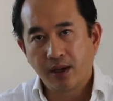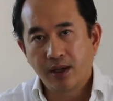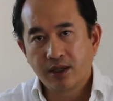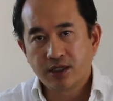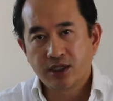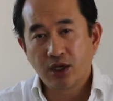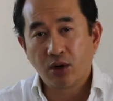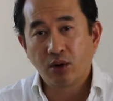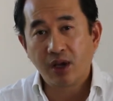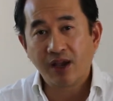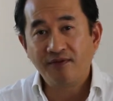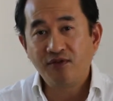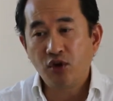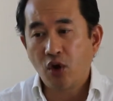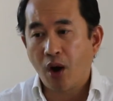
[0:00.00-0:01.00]
So
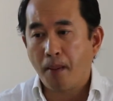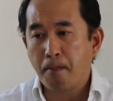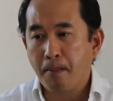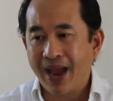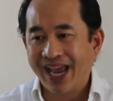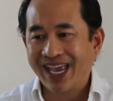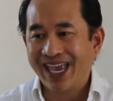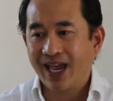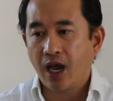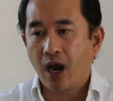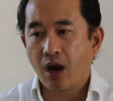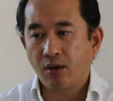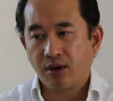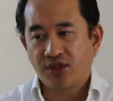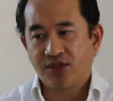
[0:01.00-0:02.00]
if you are making
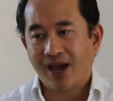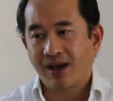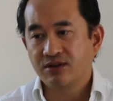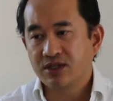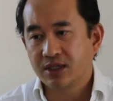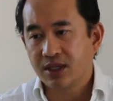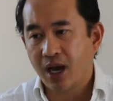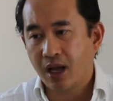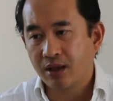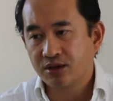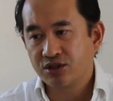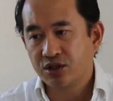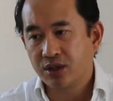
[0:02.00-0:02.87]
$100,000